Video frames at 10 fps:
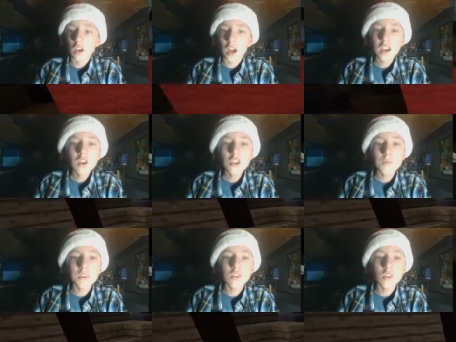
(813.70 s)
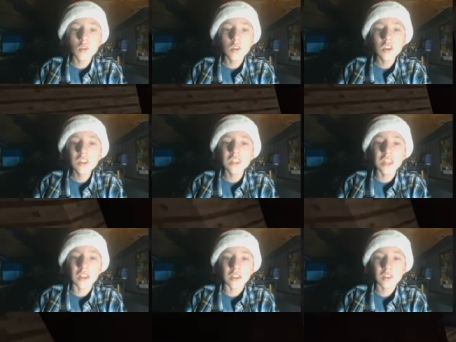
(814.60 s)
I used to be so good at
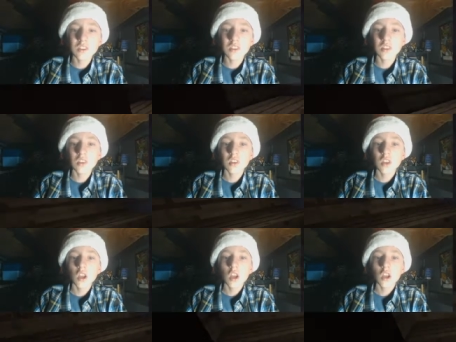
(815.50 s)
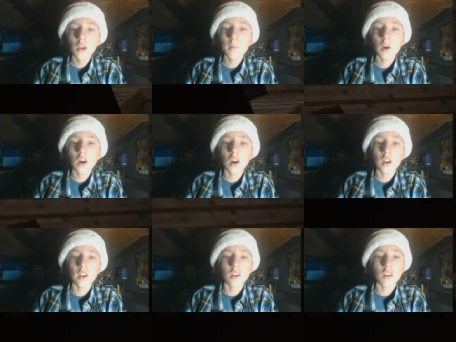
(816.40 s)
this. Come on.
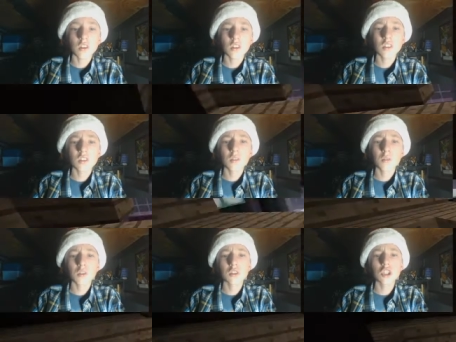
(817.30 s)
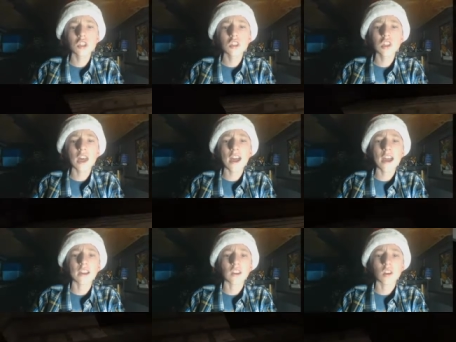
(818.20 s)
It's just a
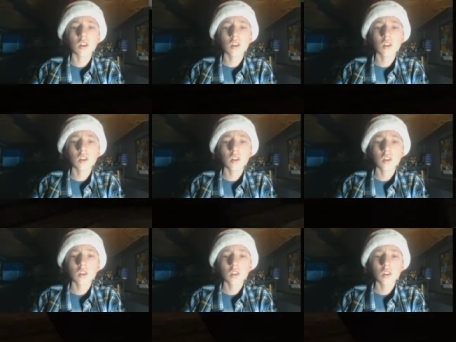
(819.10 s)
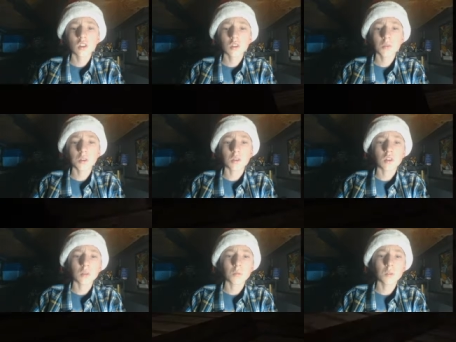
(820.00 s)
lag. Come on,
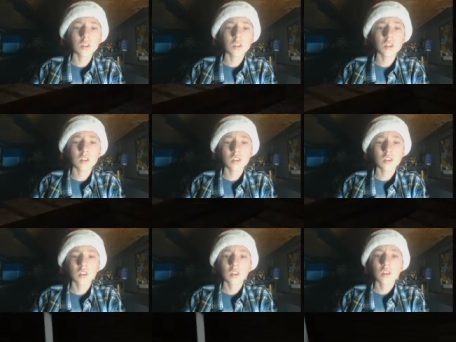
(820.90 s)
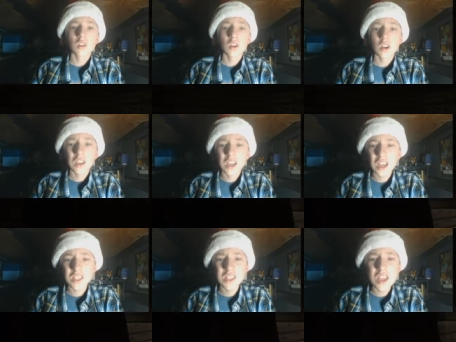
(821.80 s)
I want to... I
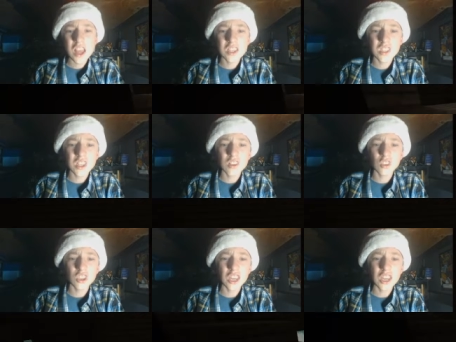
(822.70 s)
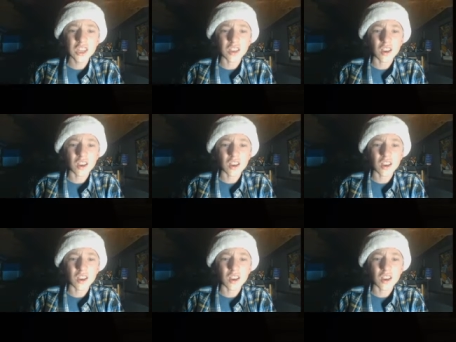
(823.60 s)
can't see a single thing.